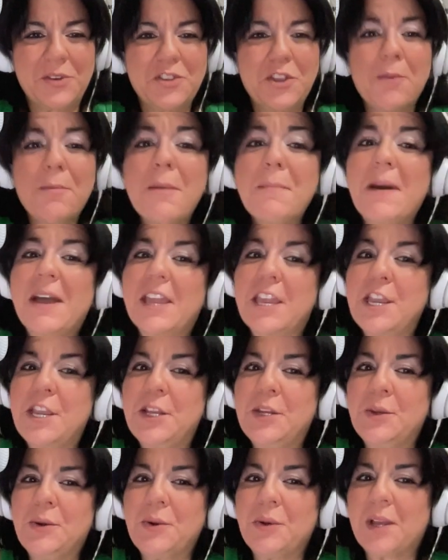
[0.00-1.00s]
Yo me
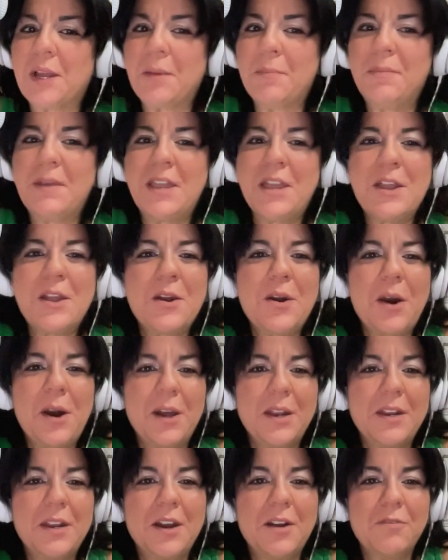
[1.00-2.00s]
imagino que being
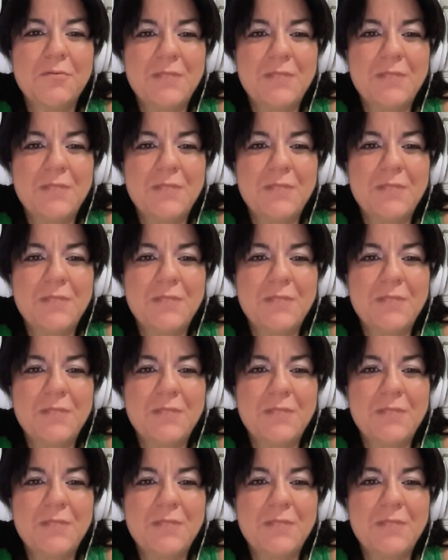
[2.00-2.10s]
on a